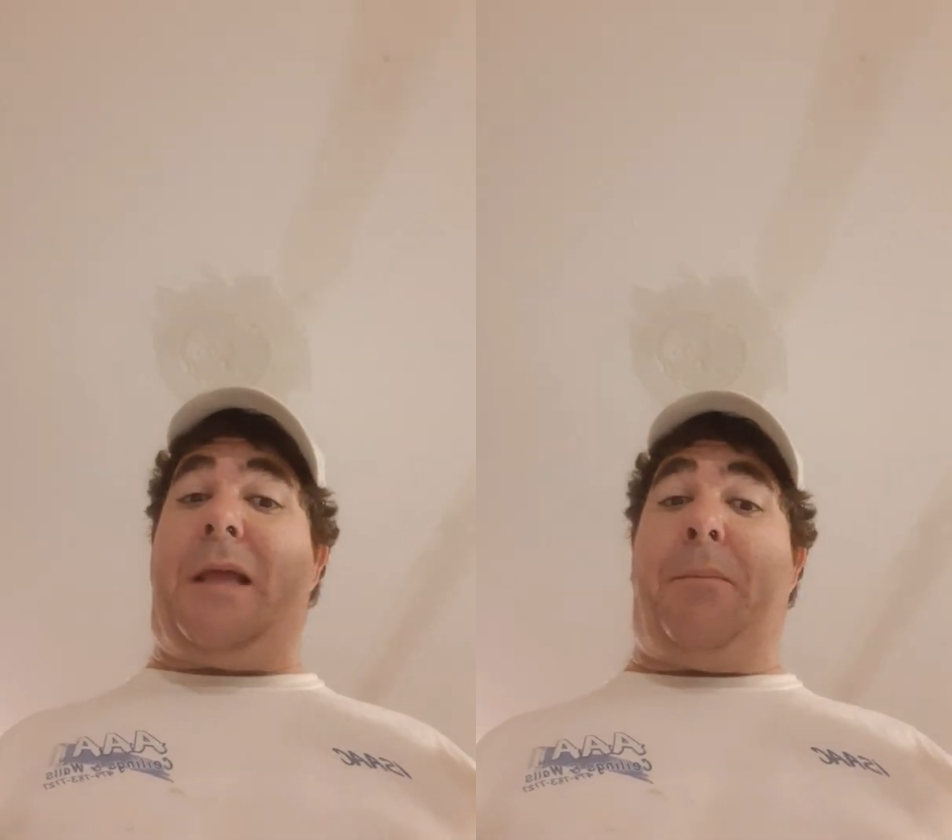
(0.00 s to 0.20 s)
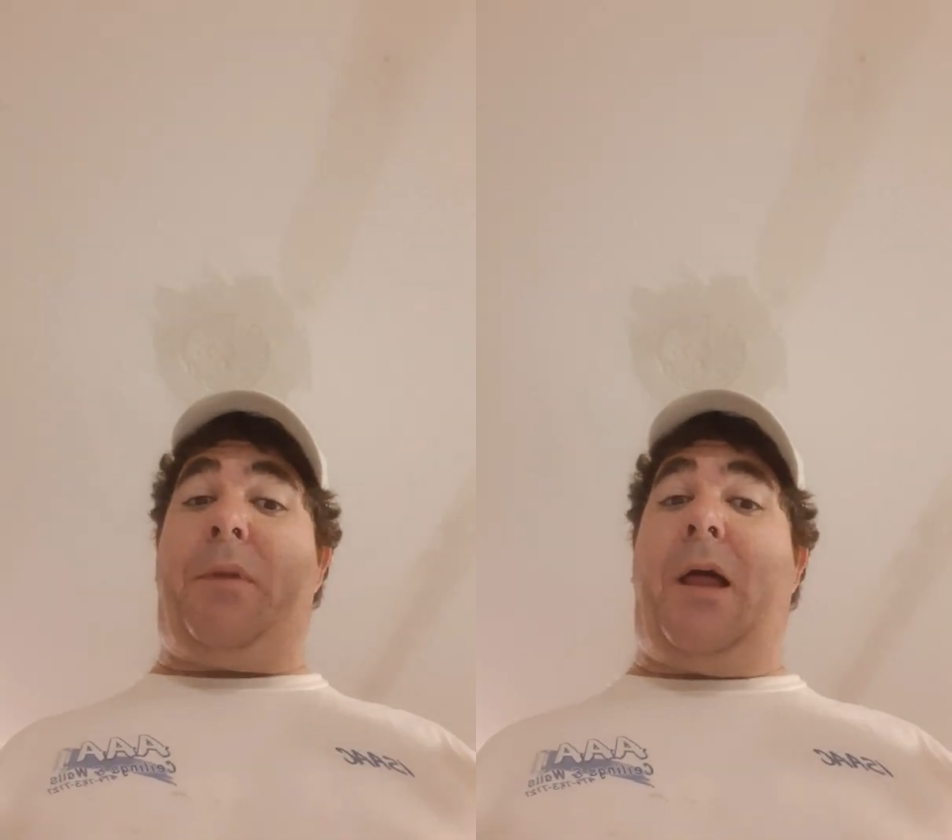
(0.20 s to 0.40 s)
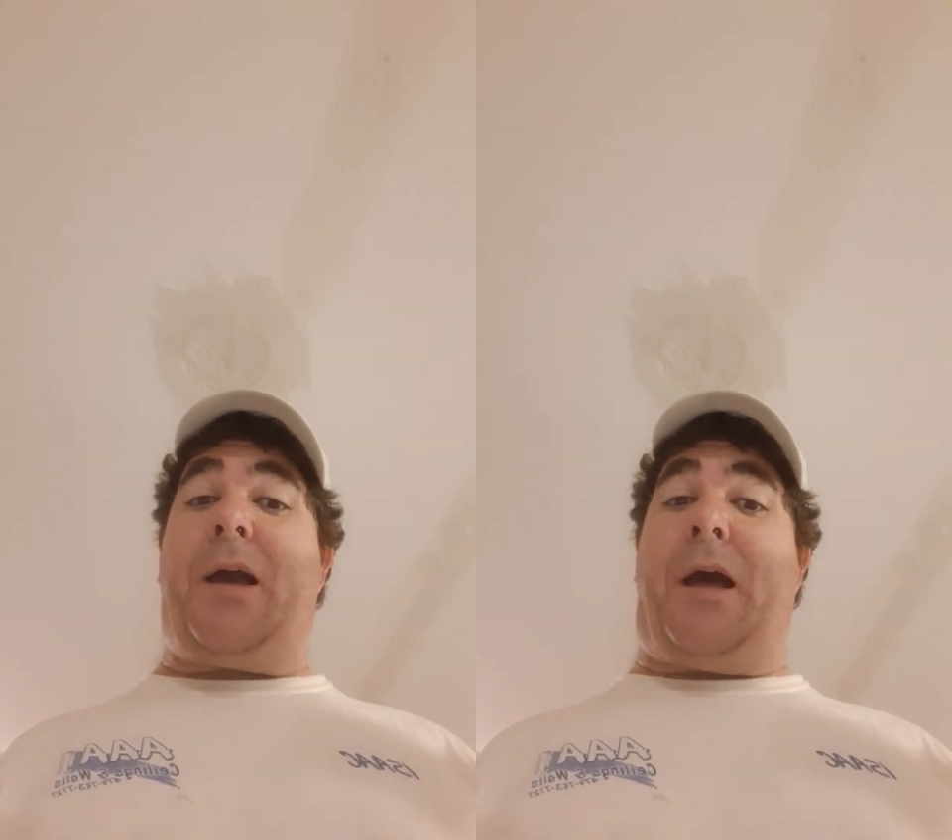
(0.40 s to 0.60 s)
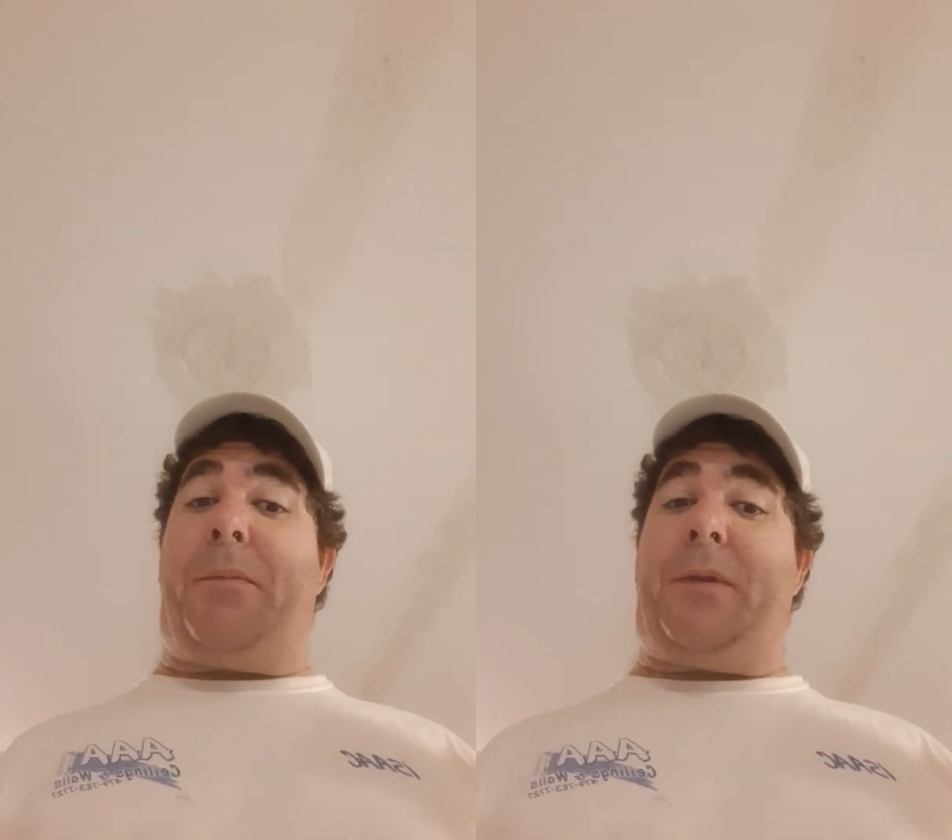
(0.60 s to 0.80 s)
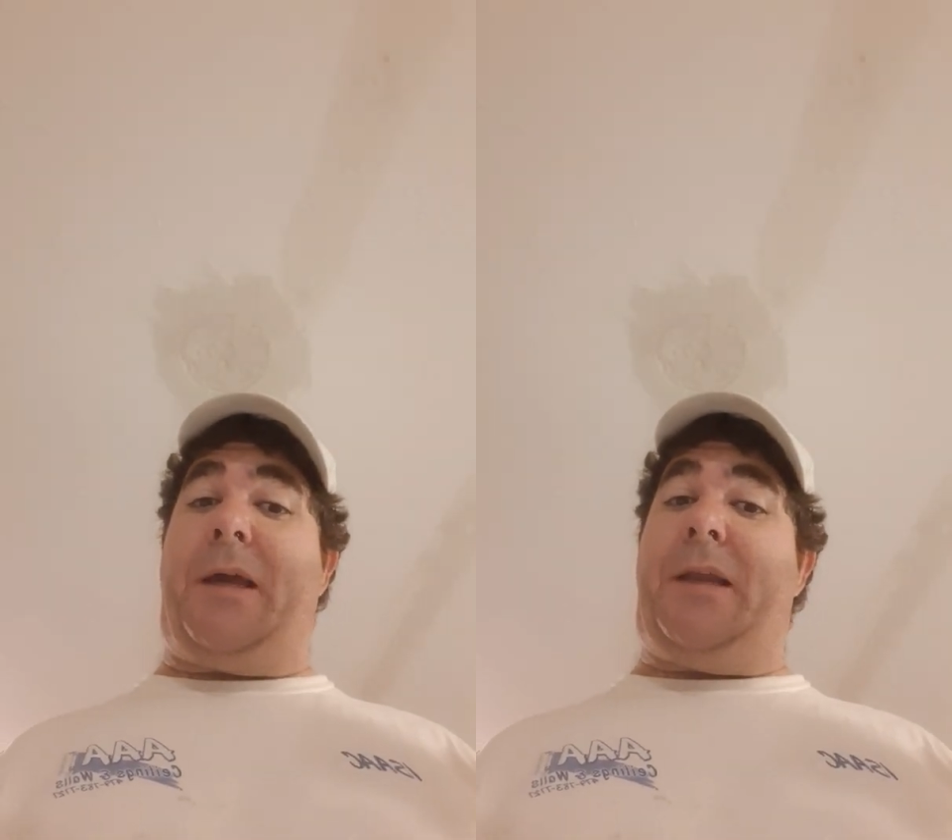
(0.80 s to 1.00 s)
that block
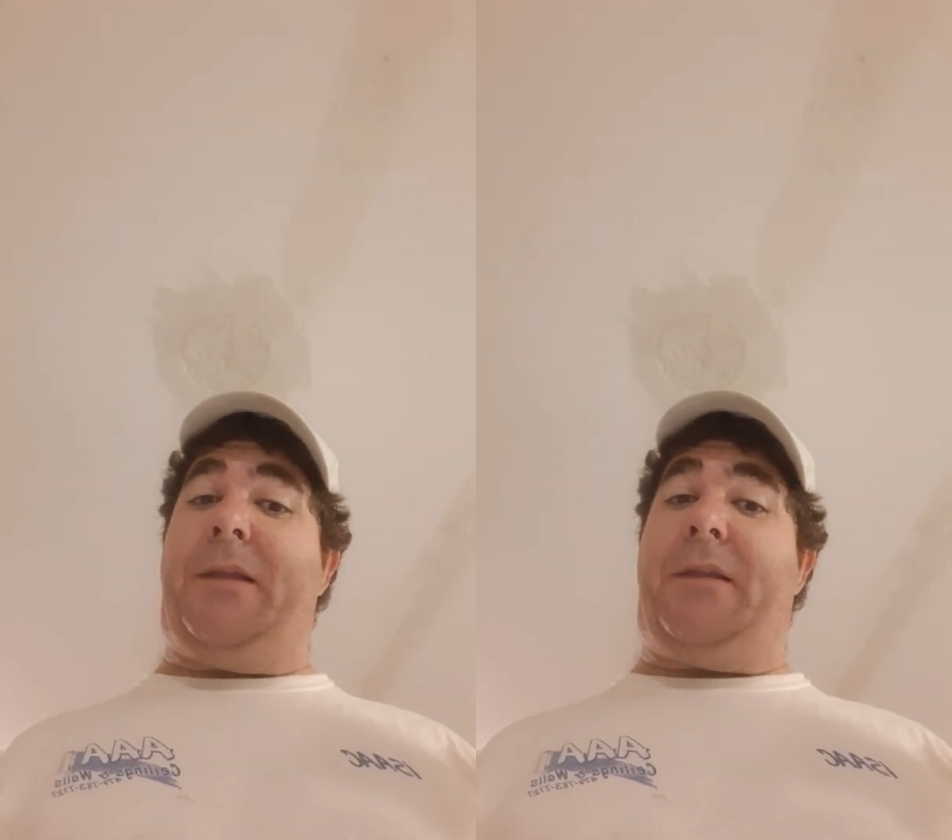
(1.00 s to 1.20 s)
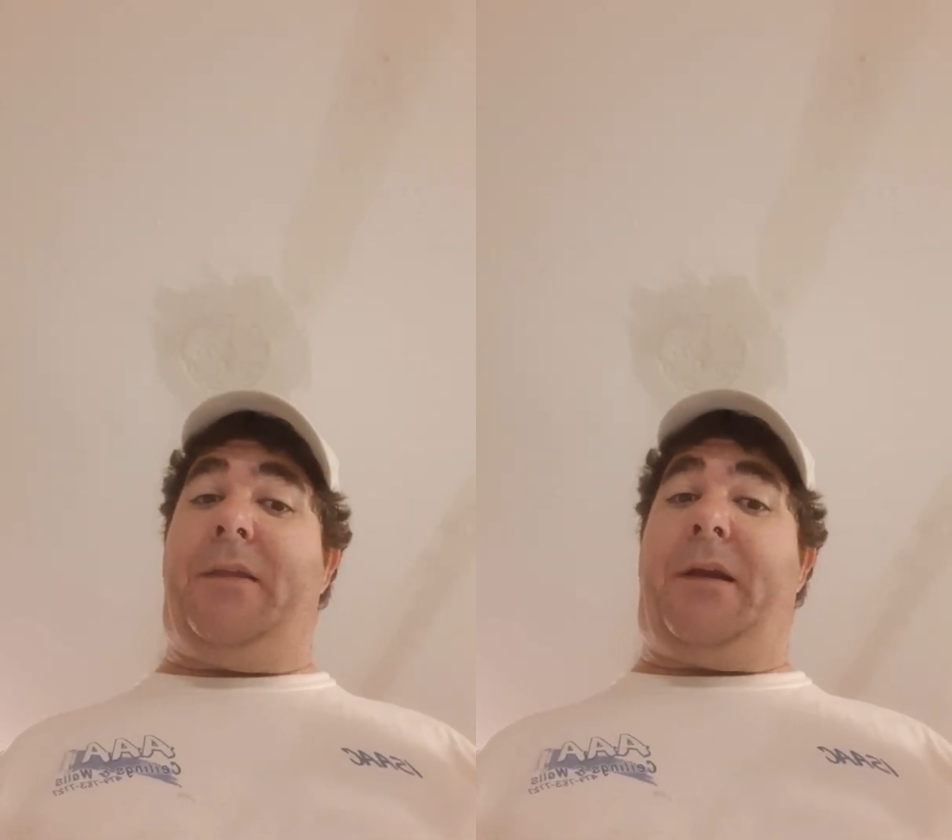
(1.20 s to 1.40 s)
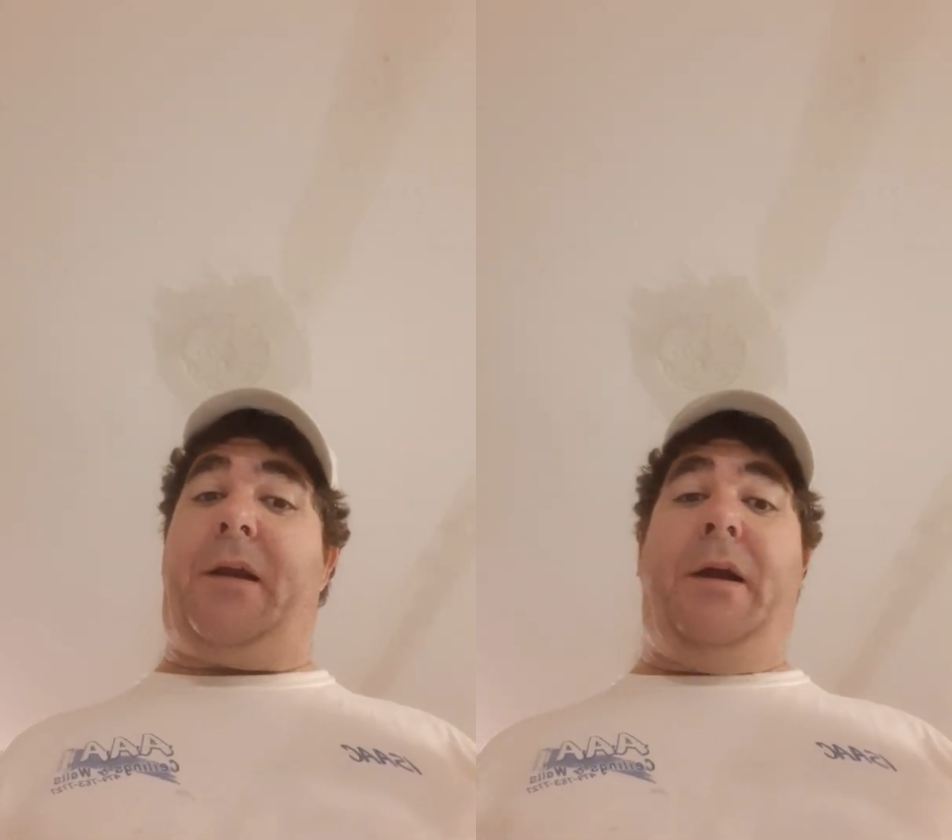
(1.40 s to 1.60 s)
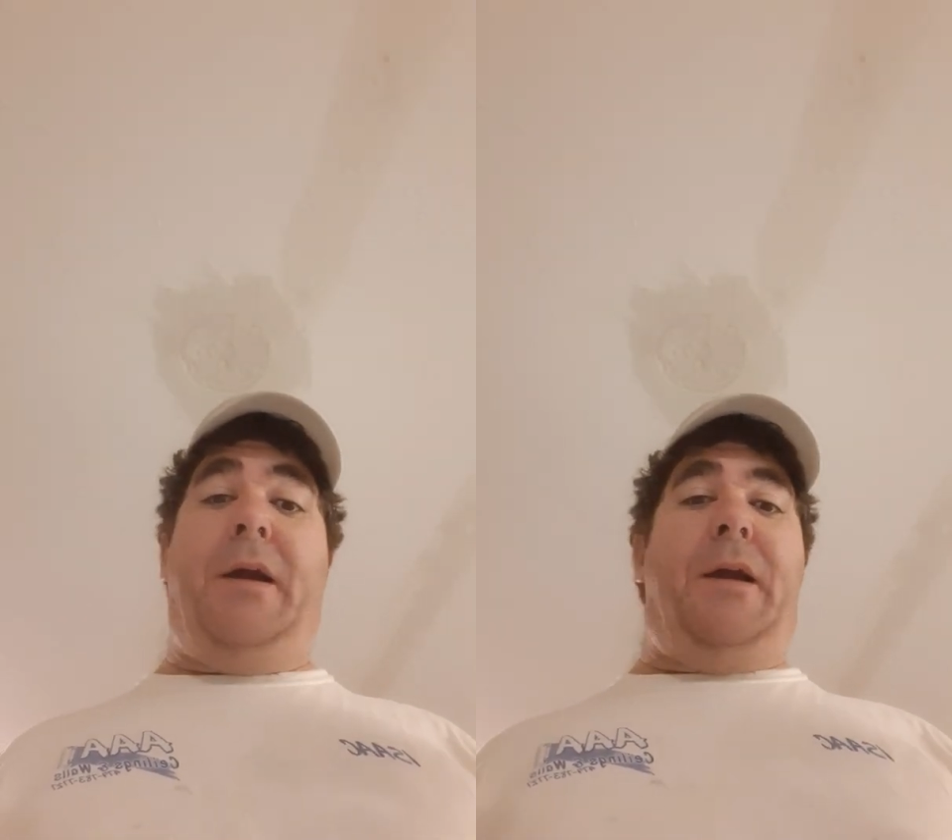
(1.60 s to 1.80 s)
off plate is in there